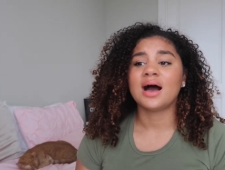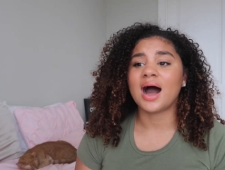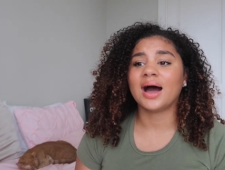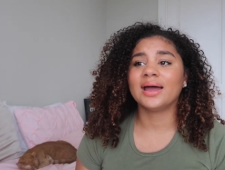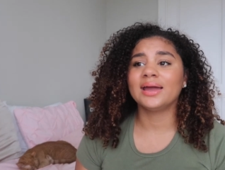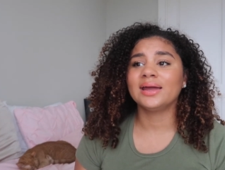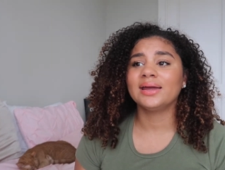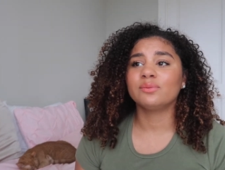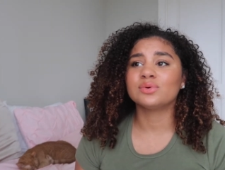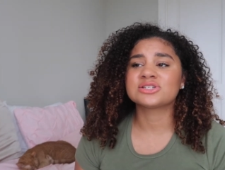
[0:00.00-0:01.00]

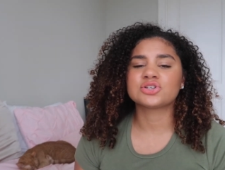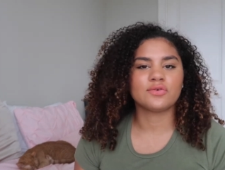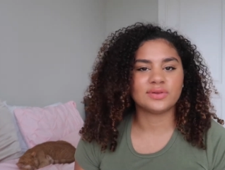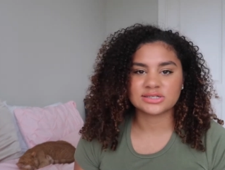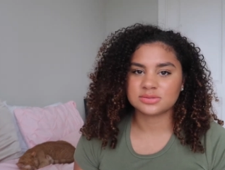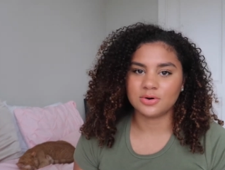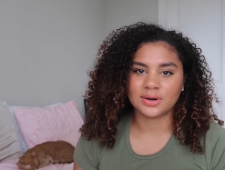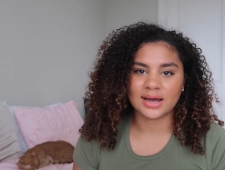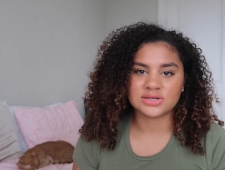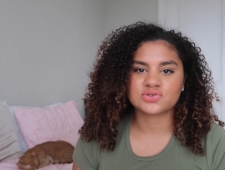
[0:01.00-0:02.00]
I was so flexible
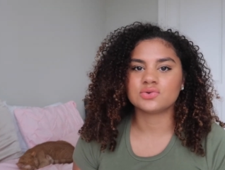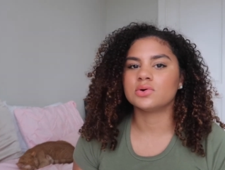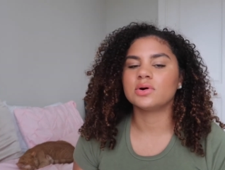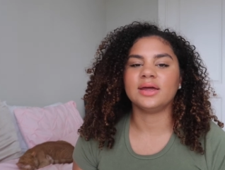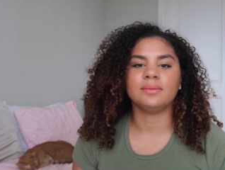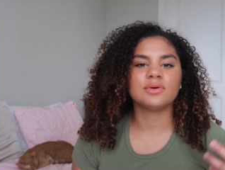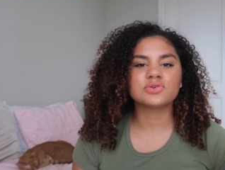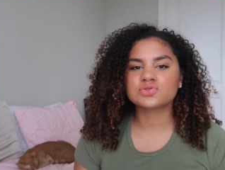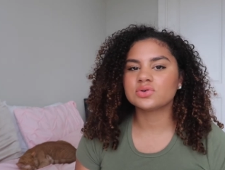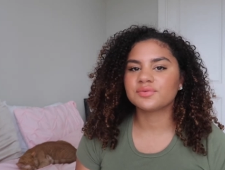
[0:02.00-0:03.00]
in high school and
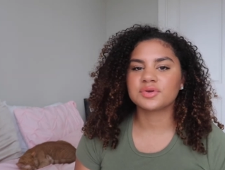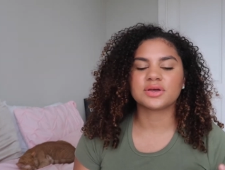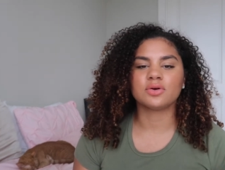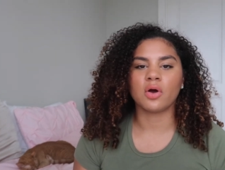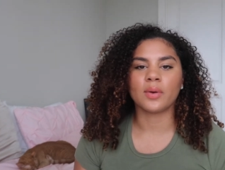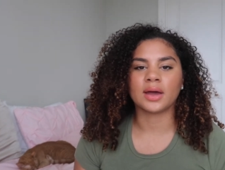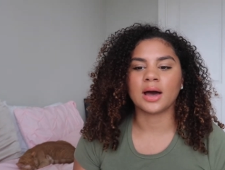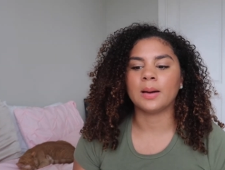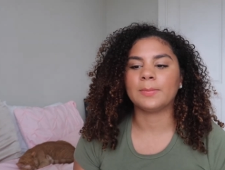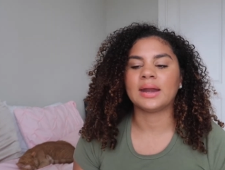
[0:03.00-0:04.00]
middle school and everything growing
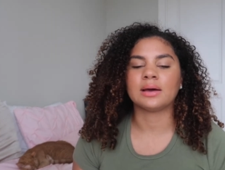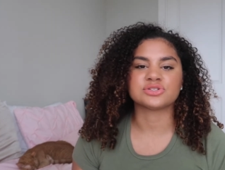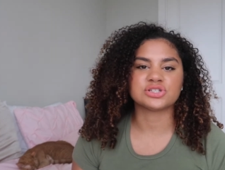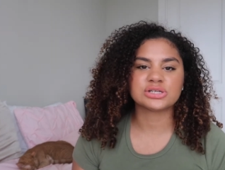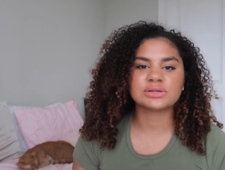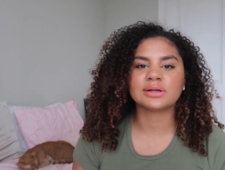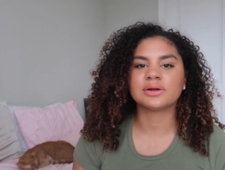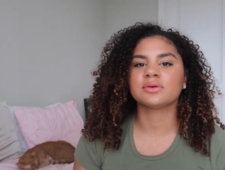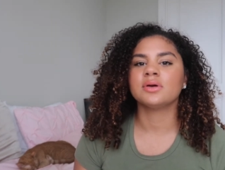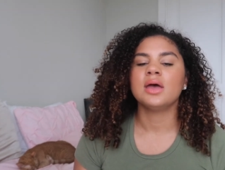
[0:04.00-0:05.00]
up and I was a
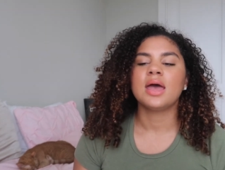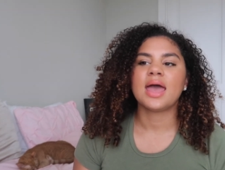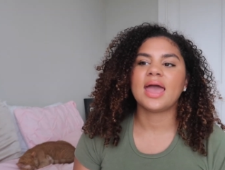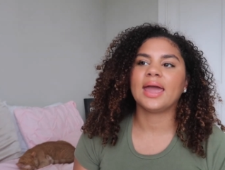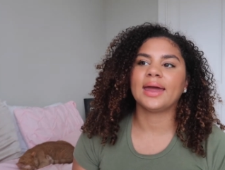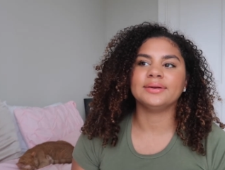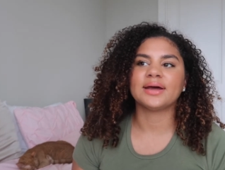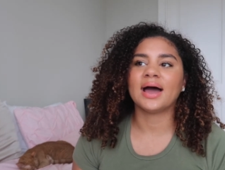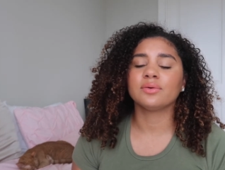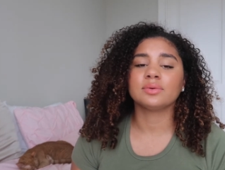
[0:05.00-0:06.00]
cheerleader and
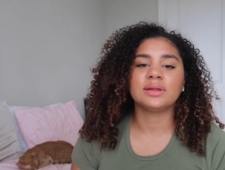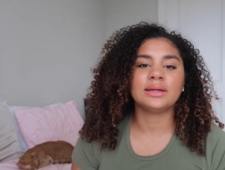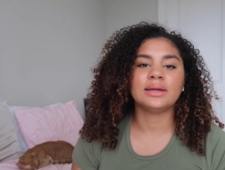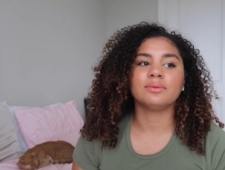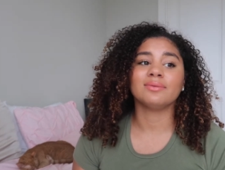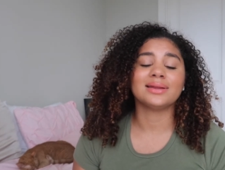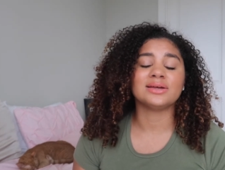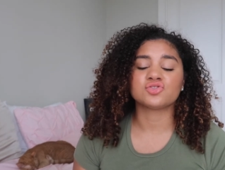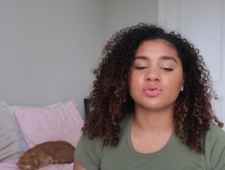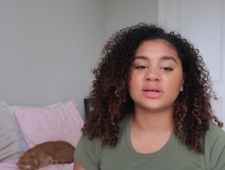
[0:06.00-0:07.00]
I really, really
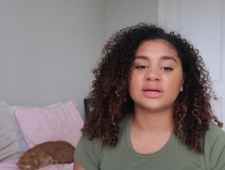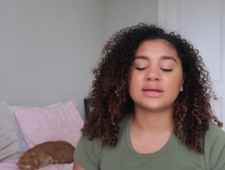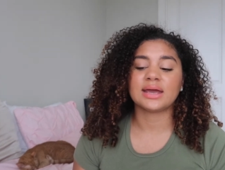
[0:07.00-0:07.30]
enjoyed it.